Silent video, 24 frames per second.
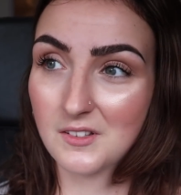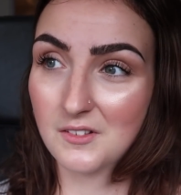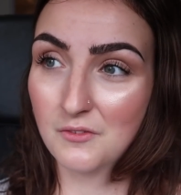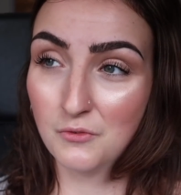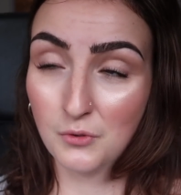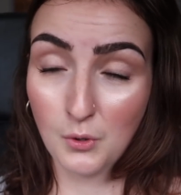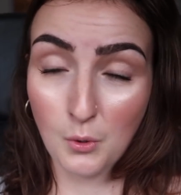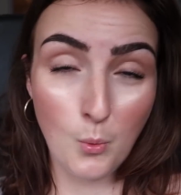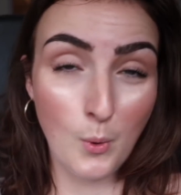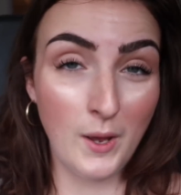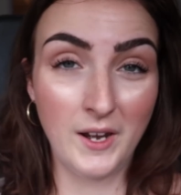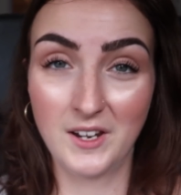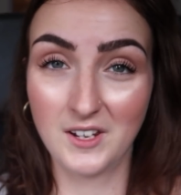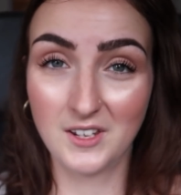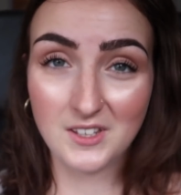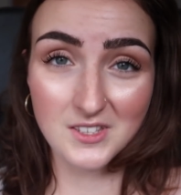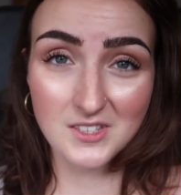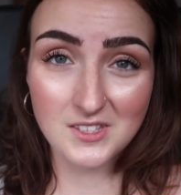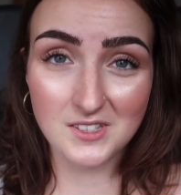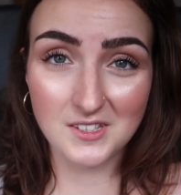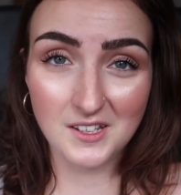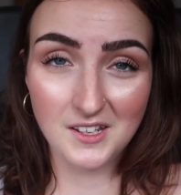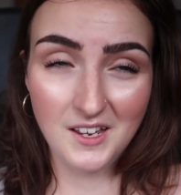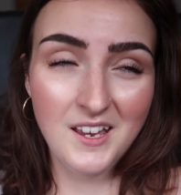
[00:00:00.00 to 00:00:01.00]
for
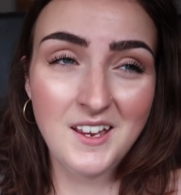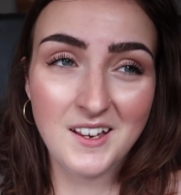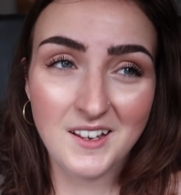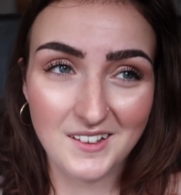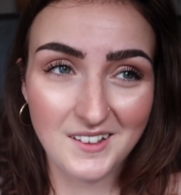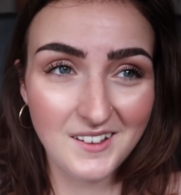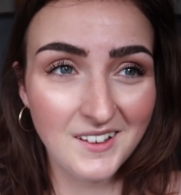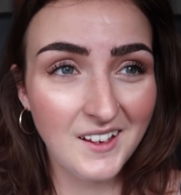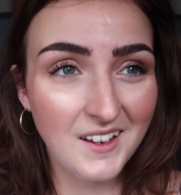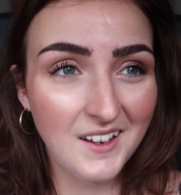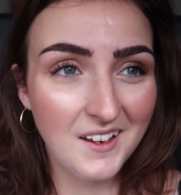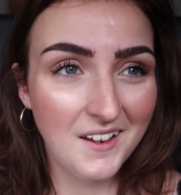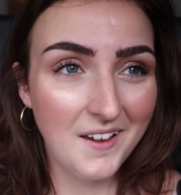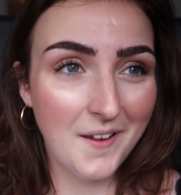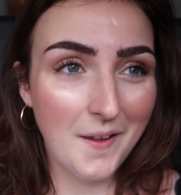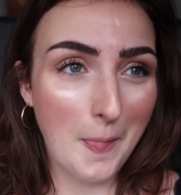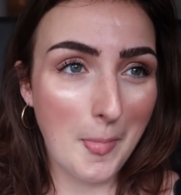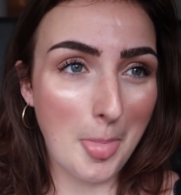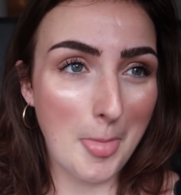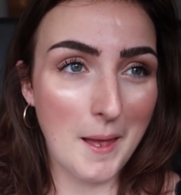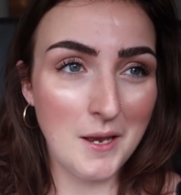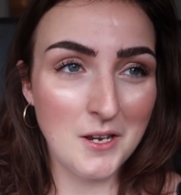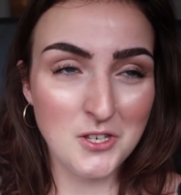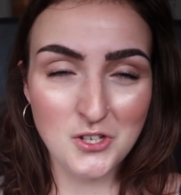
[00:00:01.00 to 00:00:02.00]
weddings.
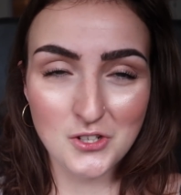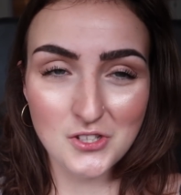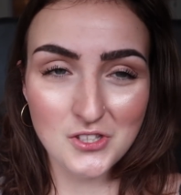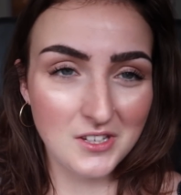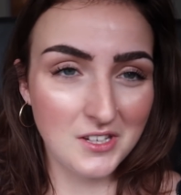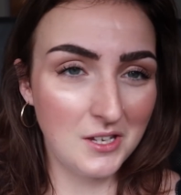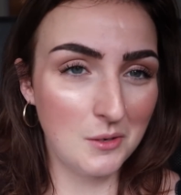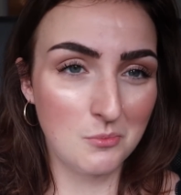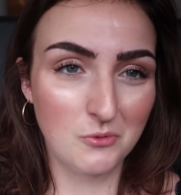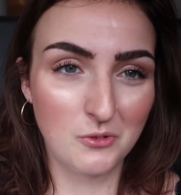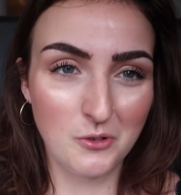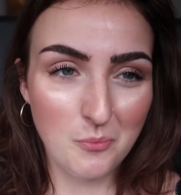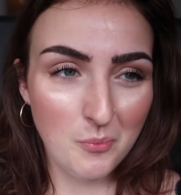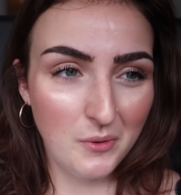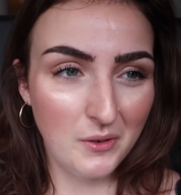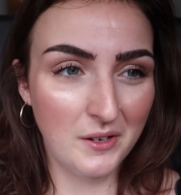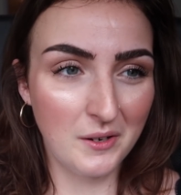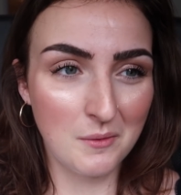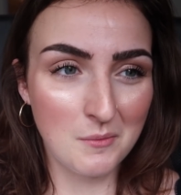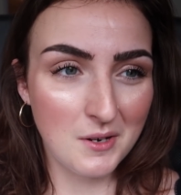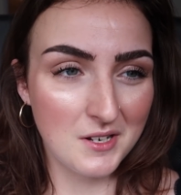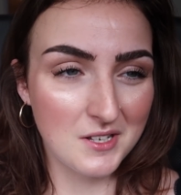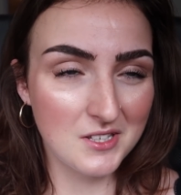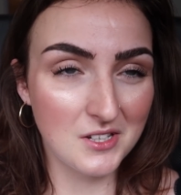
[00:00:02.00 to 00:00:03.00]
I just keep
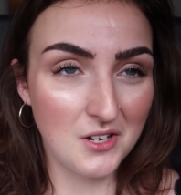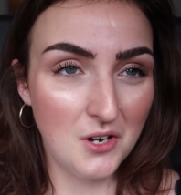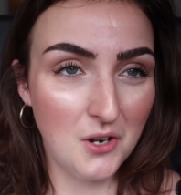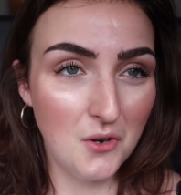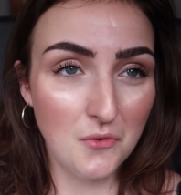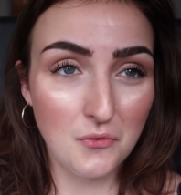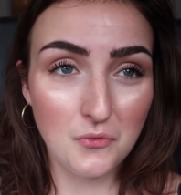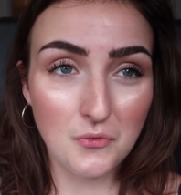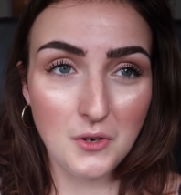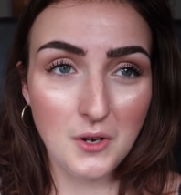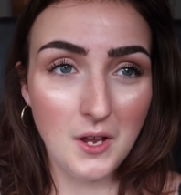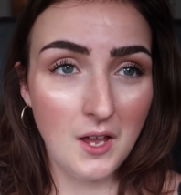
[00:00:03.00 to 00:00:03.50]
repeating myself.